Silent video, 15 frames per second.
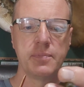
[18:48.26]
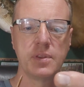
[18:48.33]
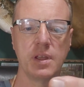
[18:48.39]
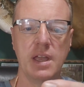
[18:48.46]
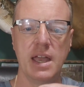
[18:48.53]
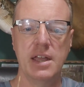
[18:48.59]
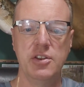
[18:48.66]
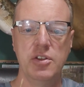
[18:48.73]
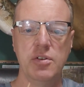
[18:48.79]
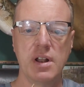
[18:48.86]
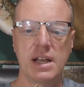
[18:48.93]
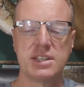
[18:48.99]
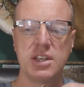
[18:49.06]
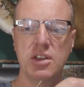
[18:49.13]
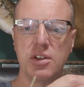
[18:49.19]
and you,
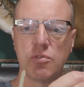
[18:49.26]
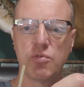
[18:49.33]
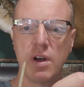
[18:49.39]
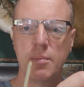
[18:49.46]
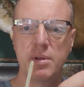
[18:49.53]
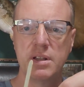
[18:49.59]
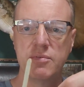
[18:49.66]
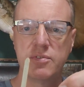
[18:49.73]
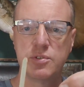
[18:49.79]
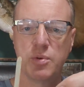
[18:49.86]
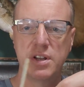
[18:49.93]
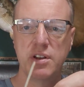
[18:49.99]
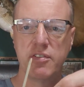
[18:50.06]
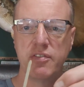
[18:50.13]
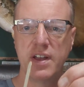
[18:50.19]
like I say, you can rub it in
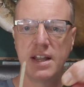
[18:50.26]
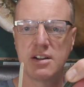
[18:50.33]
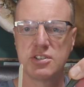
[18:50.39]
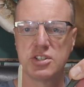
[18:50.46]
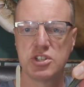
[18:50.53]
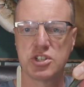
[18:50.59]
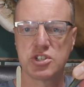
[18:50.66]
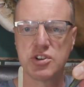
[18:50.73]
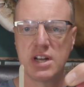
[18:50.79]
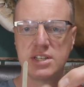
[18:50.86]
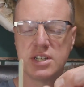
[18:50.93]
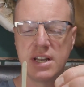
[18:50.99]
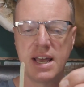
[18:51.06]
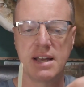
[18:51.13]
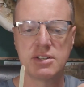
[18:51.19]
between your fingers and stretch
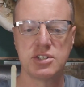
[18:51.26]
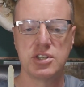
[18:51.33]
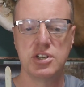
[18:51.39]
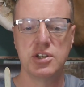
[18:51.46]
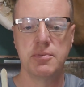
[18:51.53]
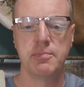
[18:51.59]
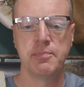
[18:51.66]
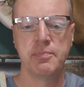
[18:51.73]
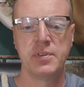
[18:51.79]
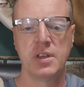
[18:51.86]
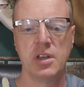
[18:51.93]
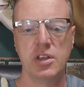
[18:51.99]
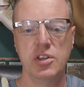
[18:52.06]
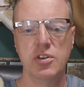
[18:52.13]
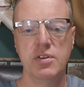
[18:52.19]
it out too.
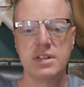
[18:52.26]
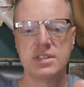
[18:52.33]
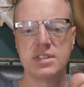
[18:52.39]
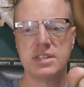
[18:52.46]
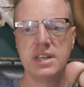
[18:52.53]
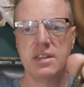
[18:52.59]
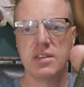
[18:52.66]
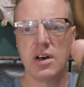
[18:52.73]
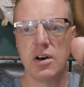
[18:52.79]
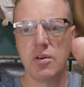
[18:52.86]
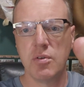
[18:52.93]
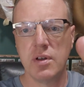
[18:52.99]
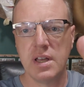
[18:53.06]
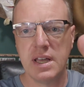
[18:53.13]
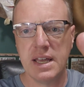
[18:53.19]
You can see
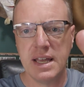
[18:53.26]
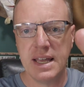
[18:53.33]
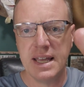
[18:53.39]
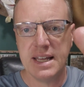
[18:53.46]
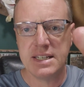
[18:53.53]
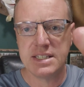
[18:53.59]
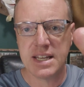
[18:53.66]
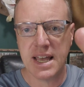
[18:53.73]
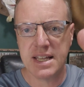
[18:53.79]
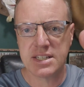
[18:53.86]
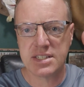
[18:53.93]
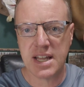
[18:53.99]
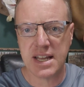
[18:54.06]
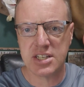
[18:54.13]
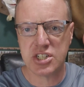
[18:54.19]
though, it takes
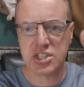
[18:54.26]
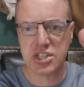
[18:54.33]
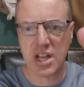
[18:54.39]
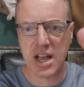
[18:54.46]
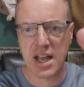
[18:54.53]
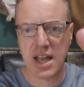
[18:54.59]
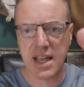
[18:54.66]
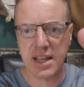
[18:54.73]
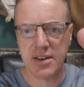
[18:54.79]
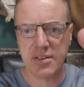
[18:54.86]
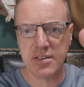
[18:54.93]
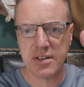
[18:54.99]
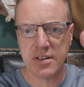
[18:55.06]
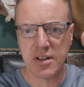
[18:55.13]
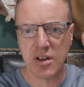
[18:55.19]
that shine,
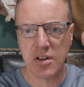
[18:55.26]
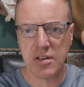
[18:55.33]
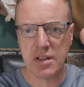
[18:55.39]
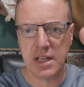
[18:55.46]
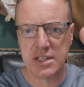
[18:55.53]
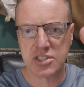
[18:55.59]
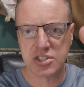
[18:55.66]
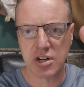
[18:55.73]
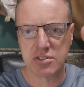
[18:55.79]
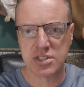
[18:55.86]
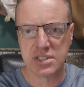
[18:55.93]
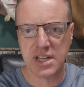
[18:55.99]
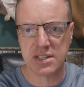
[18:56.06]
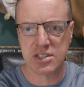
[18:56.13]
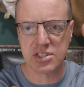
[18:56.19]
it starts to
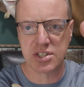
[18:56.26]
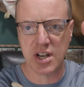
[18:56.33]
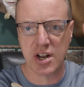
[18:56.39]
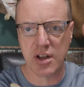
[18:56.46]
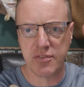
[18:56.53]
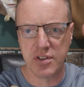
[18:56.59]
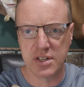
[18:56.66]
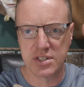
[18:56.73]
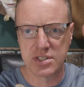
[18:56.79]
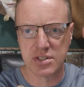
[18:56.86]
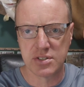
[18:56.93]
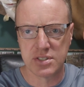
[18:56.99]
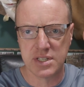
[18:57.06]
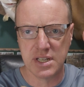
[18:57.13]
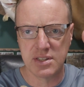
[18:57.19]
take the shine off. You can still
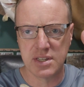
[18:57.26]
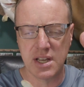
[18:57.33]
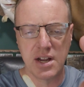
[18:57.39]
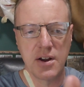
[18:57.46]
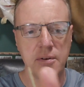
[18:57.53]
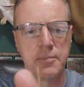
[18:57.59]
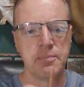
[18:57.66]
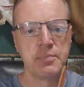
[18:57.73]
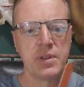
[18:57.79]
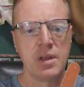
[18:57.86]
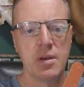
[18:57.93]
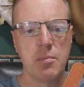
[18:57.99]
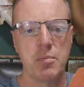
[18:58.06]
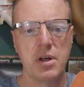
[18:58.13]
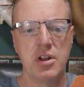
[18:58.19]
see it there,
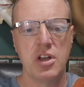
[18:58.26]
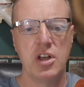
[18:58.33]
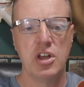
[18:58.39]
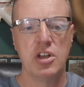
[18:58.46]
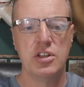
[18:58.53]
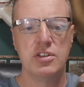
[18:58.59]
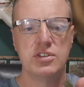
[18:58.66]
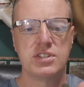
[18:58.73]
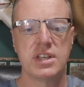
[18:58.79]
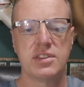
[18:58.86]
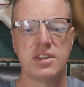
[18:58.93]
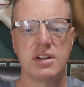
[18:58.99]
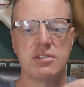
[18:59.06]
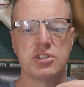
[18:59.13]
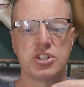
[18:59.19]
but you sit
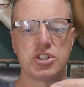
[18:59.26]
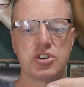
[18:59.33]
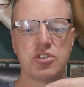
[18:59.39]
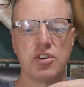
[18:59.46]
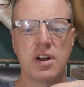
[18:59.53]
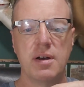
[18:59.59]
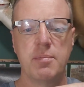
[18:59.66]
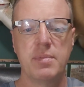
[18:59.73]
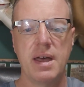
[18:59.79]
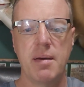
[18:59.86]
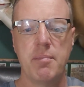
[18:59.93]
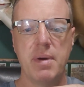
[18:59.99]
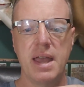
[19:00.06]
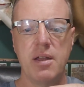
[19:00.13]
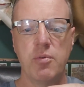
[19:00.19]
there and scrub that
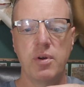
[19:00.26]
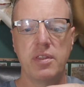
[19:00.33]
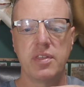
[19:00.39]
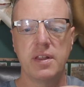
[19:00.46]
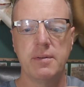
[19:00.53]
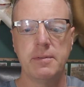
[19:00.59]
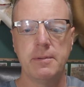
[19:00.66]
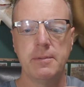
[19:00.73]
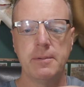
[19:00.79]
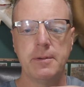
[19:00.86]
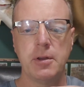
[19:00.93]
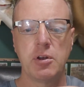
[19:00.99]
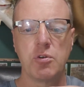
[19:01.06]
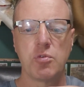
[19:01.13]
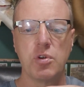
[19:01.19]
bait with it
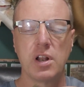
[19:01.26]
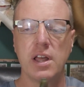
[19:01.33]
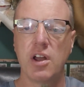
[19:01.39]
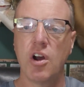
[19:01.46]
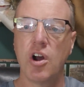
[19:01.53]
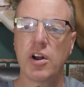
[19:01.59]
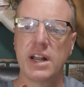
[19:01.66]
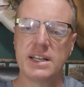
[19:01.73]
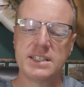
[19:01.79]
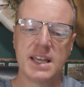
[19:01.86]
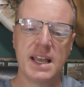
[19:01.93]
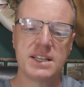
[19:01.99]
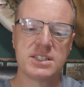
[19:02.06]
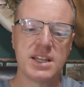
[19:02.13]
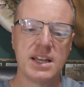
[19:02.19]
really hard. It
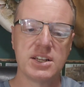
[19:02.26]
takes that